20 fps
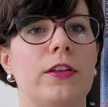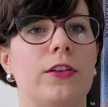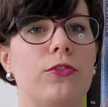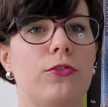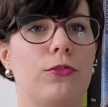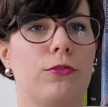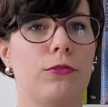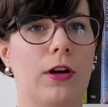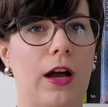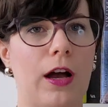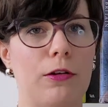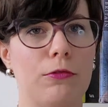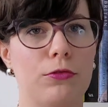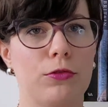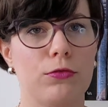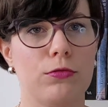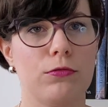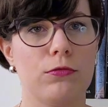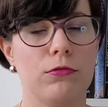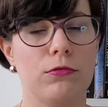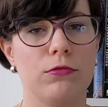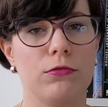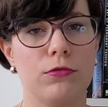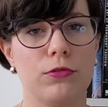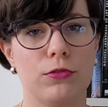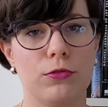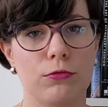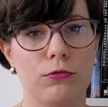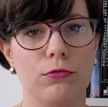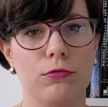teach you how to
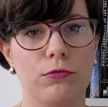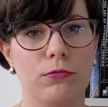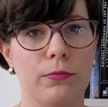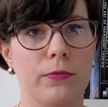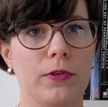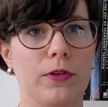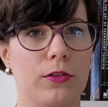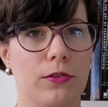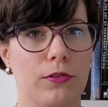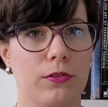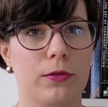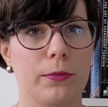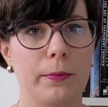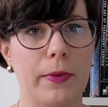do your